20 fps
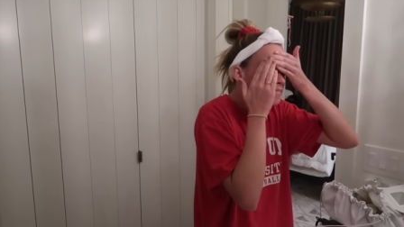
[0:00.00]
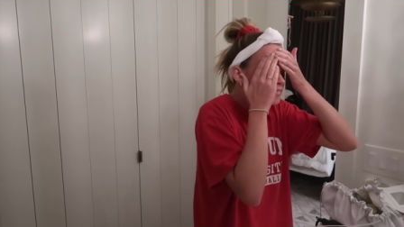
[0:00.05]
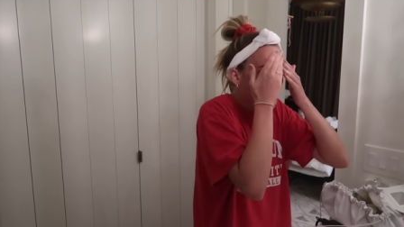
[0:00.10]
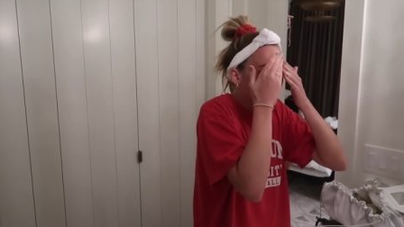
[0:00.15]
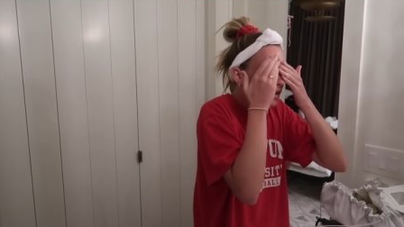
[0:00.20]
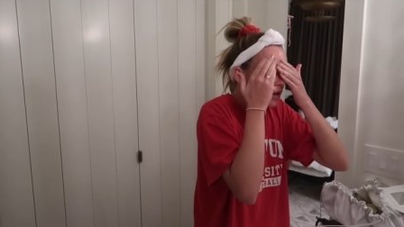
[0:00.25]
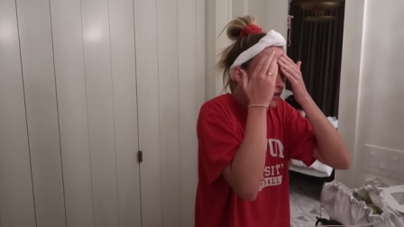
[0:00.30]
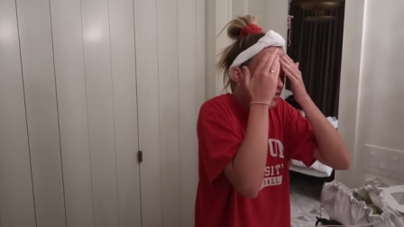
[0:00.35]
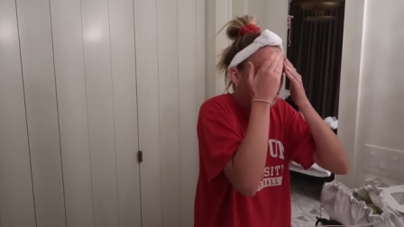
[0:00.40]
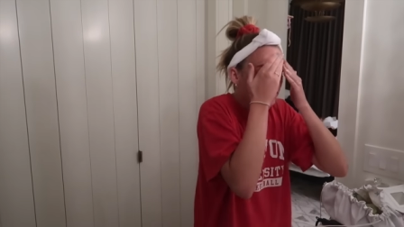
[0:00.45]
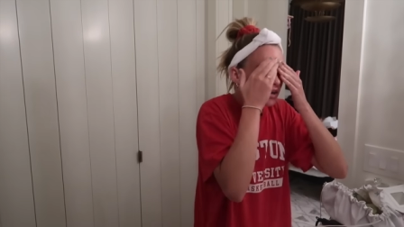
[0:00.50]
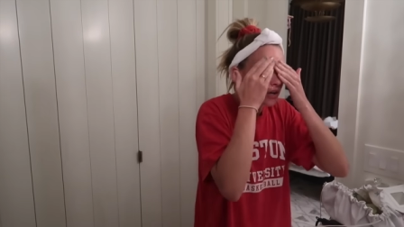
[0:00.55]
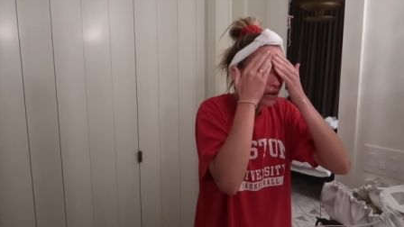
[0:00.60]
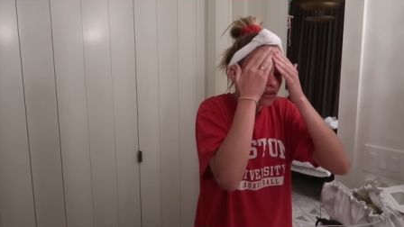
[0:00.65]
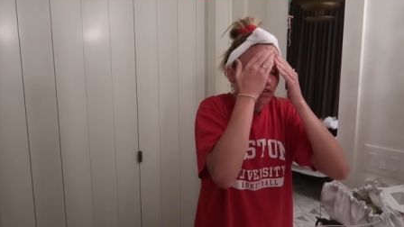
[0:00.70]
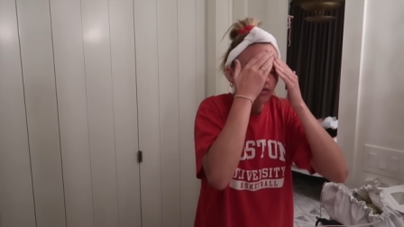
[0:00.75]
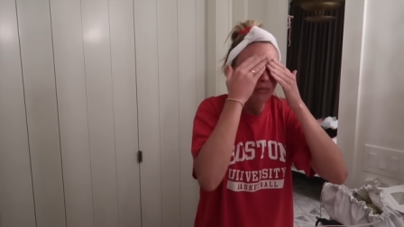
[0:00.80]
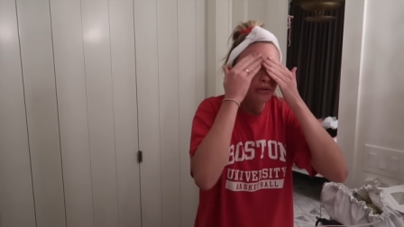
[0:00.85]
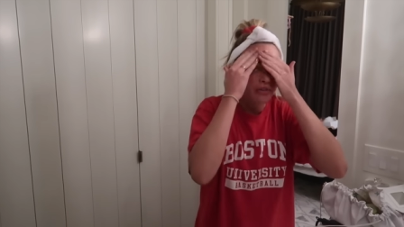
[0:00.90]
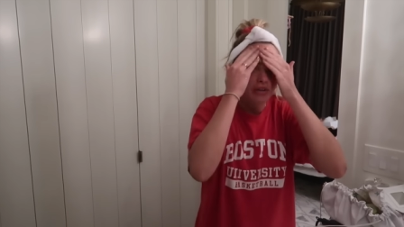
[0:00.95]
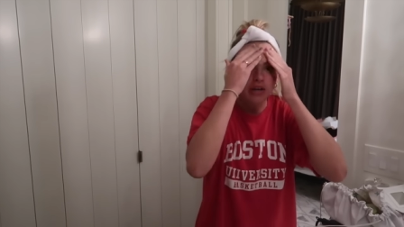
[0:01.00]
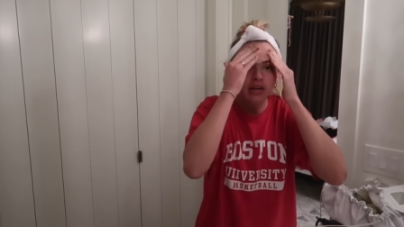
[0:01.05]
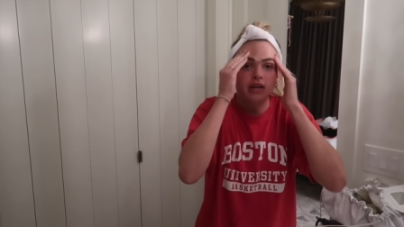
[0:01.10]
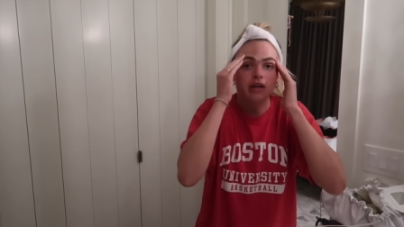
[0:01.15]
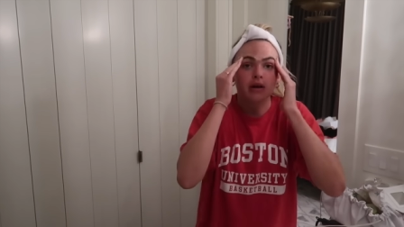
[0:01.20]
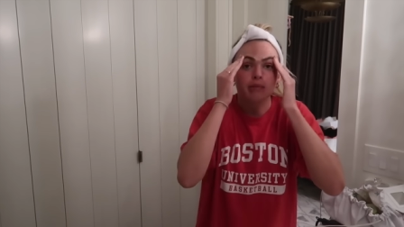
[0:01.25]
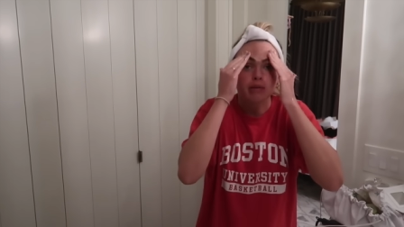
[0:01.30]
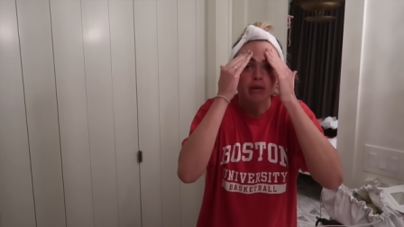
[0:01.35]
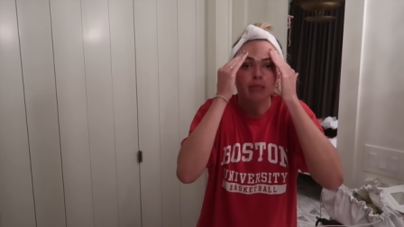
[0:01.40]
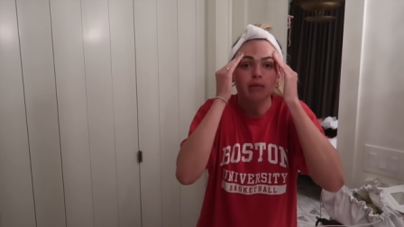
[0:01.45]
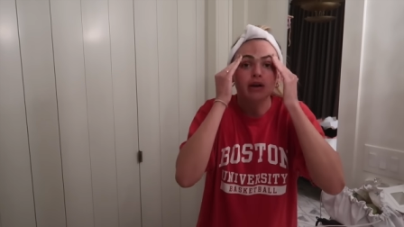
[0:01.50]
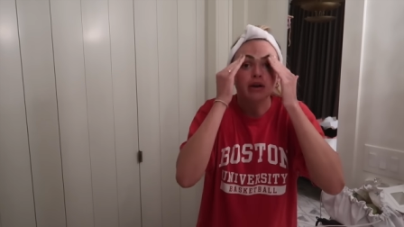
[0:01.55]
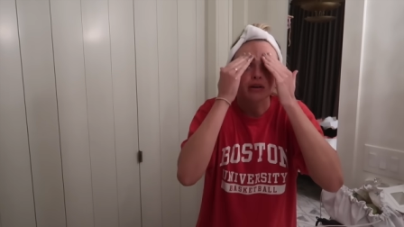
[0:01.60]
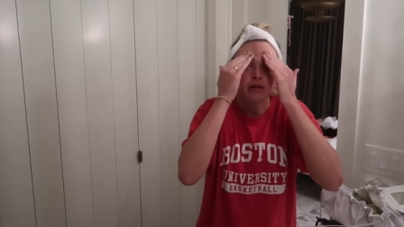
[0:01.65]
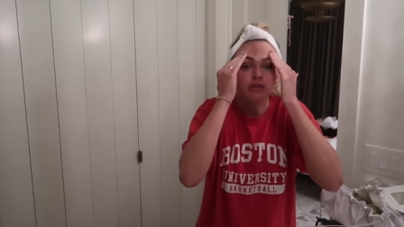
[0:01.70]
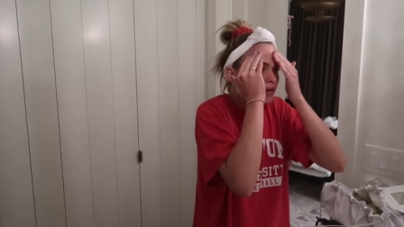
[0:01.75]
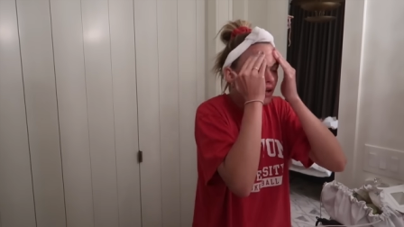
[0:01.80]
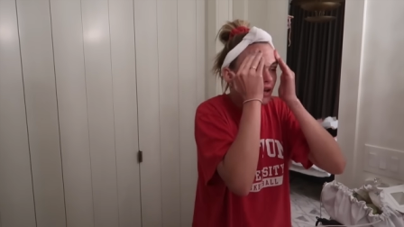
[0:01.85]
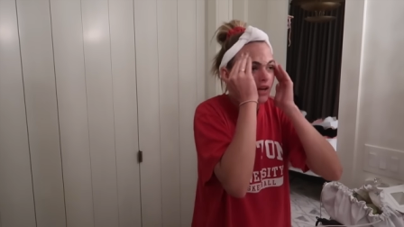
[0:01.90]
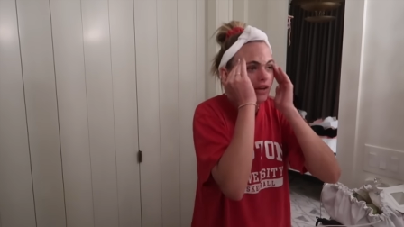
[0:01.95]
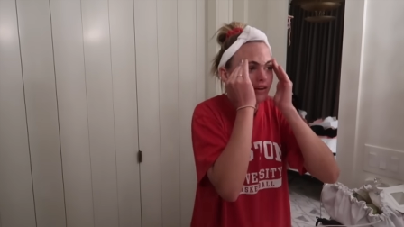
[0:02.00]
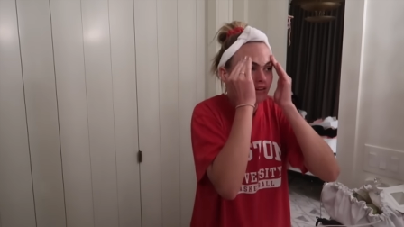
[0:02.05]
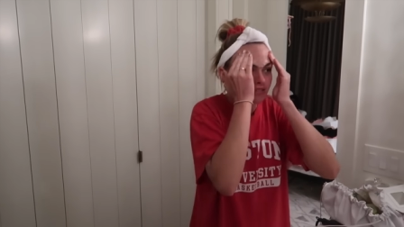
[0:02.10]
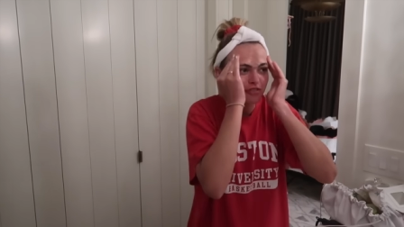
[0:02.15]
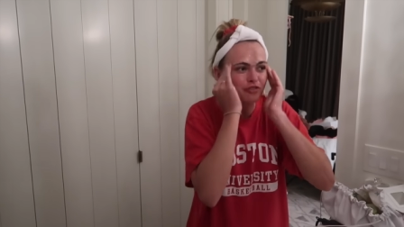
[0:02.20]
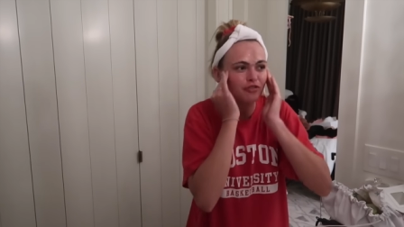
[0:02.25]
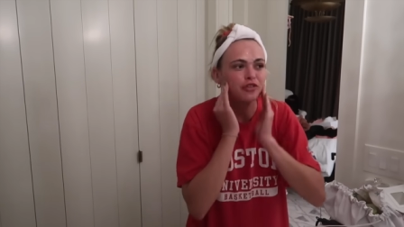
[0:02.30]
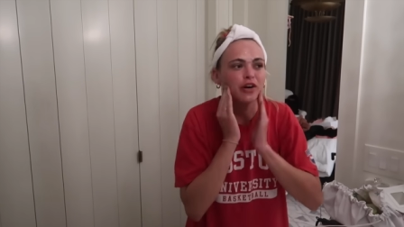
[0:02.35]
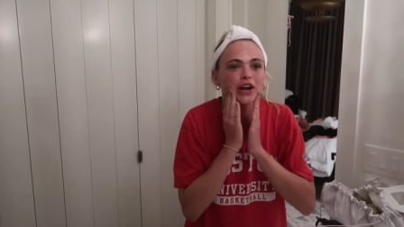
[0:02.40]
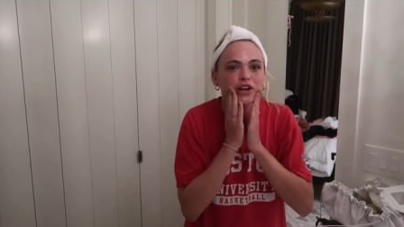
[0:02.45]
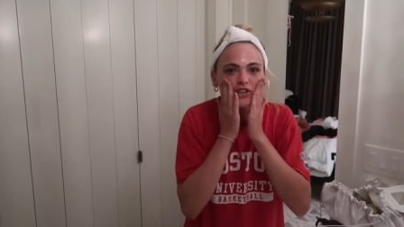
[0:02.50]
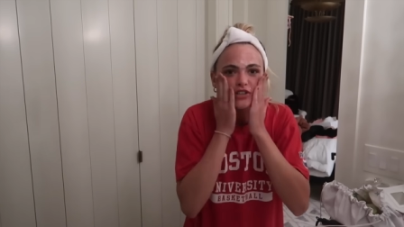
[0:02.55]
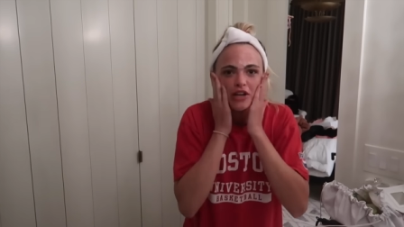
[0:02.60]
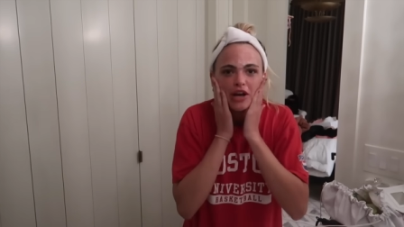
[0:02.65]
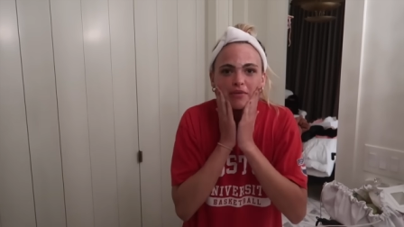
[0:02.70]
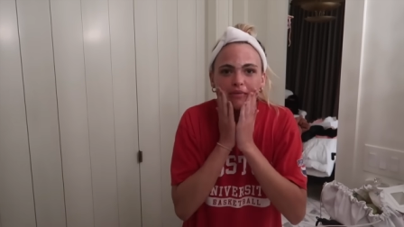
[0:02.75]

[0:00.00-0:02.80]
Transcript: The cleanser kind of smells like gummy bears, but like fresh